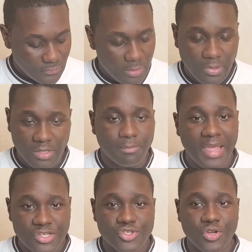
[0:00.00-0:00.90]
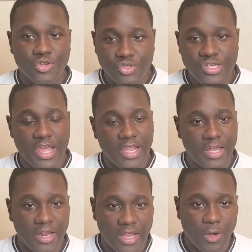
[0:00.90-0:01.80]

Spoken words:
But make sure you stay in